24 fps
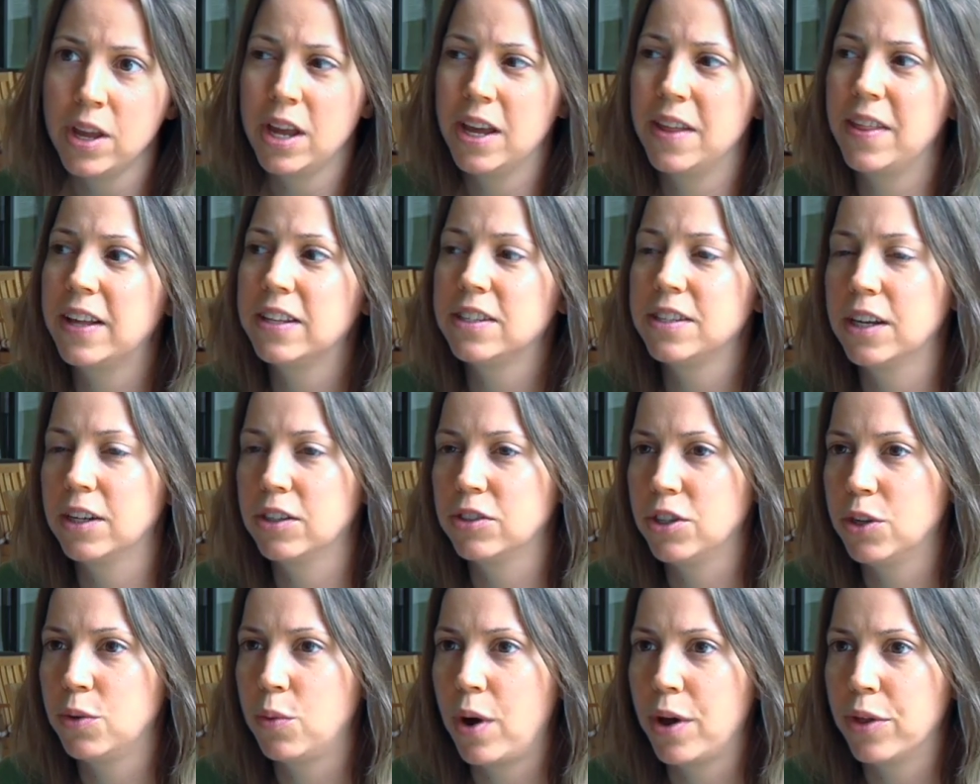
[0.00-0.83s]
And that's
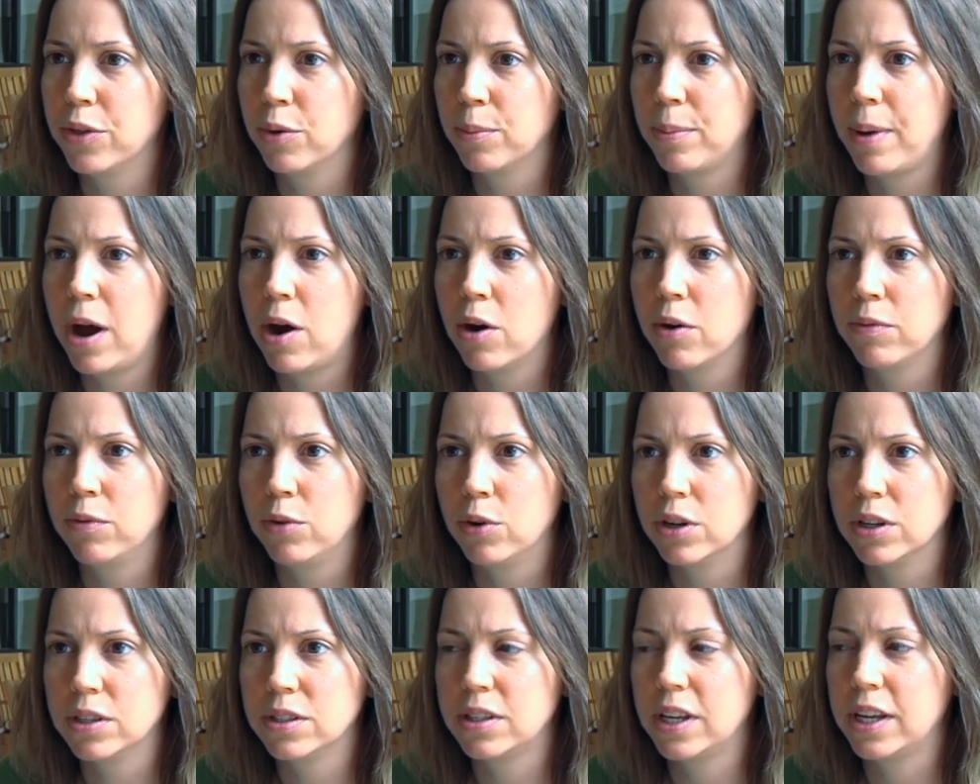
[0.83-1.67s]
actually why they're powerful,
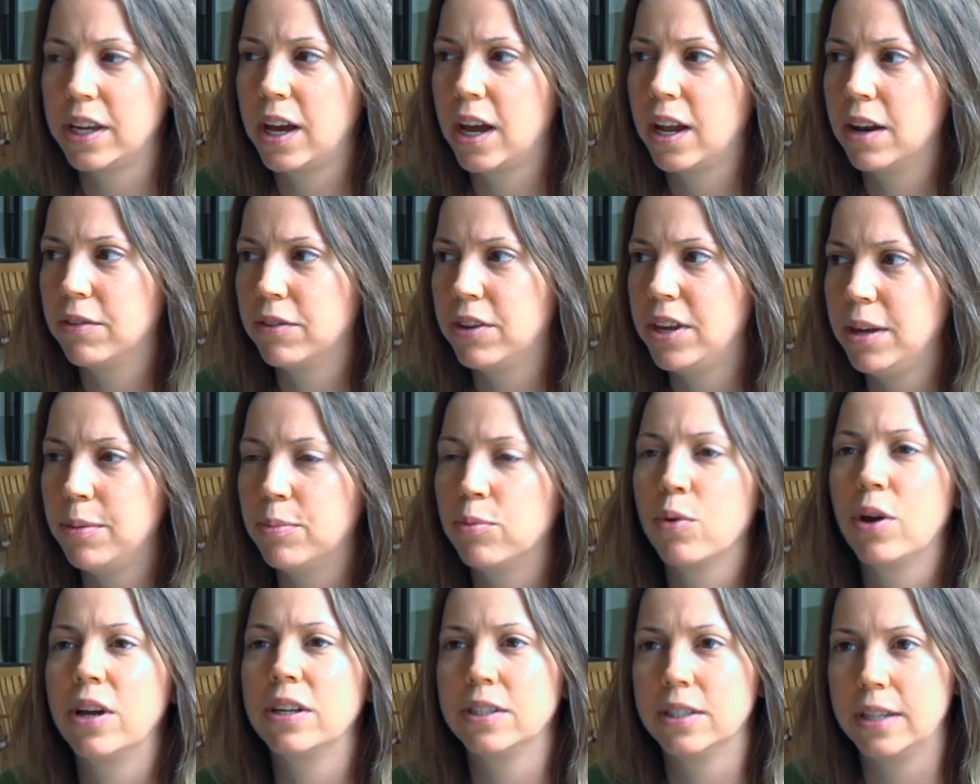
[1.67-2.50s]
because they kind of keep
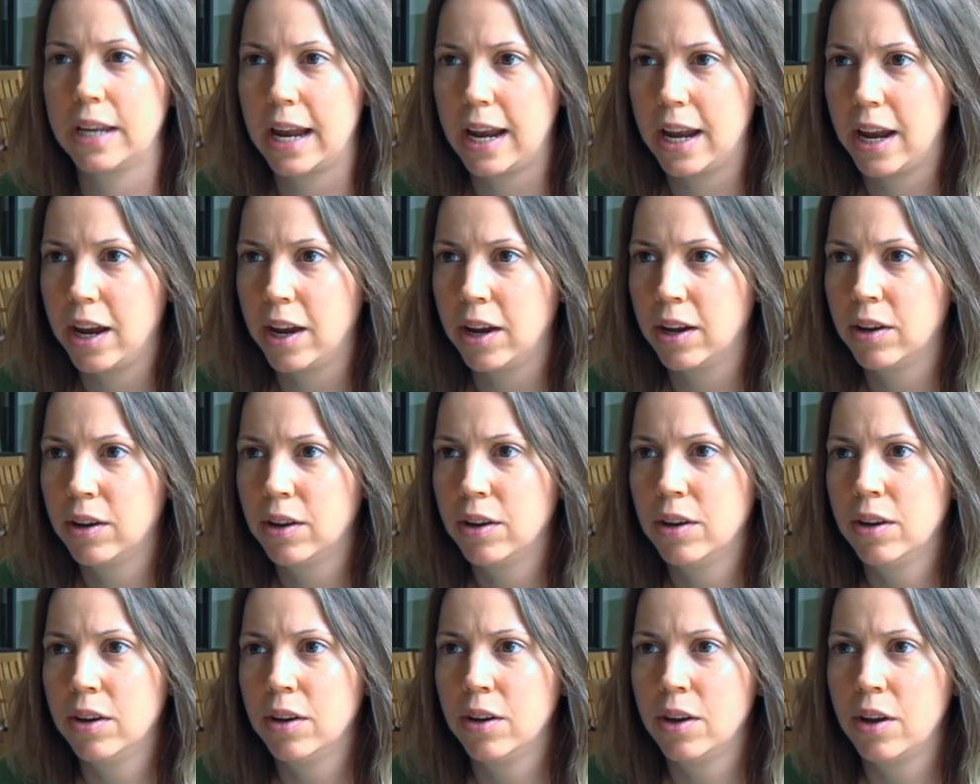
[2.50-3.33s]
resonating
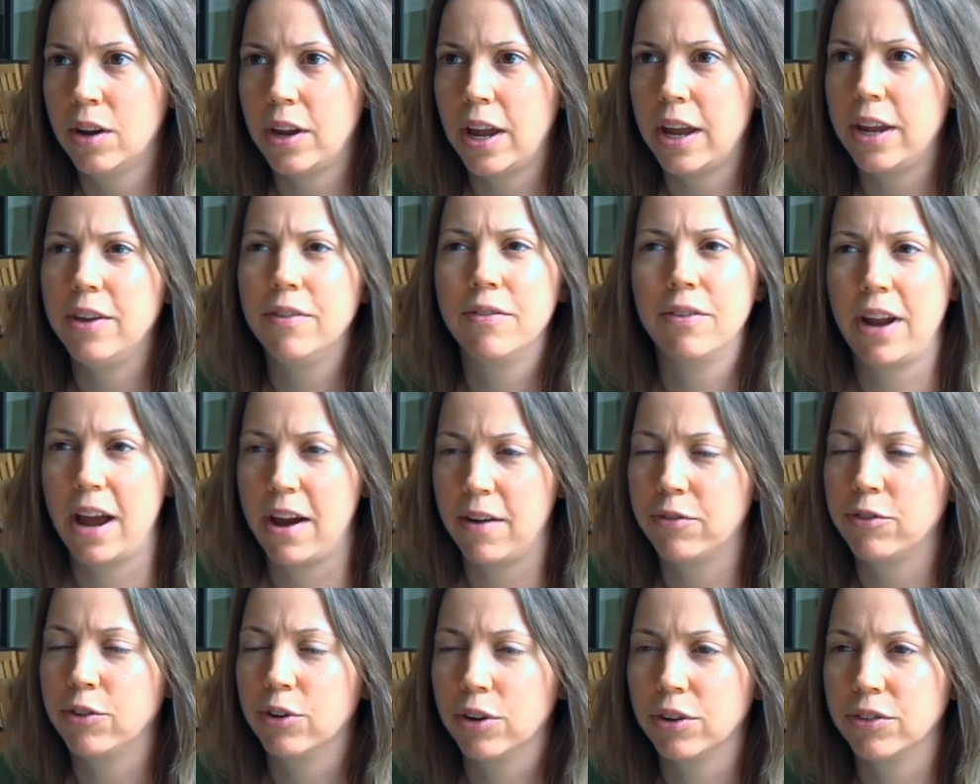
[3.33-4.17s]
even
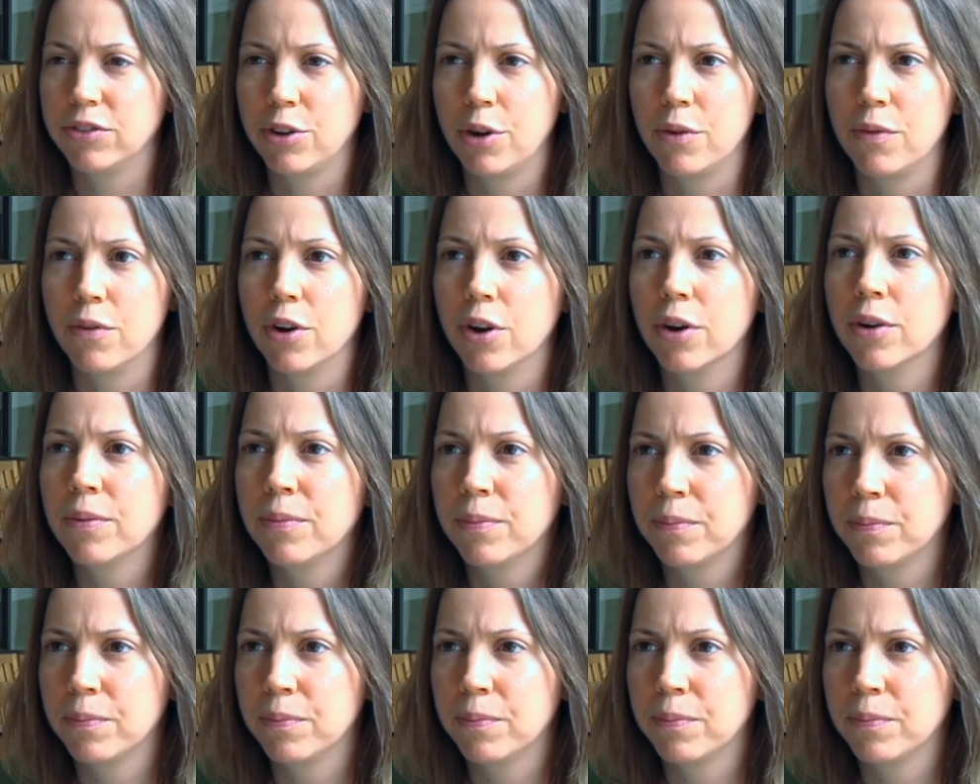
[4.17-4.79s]
after it's over.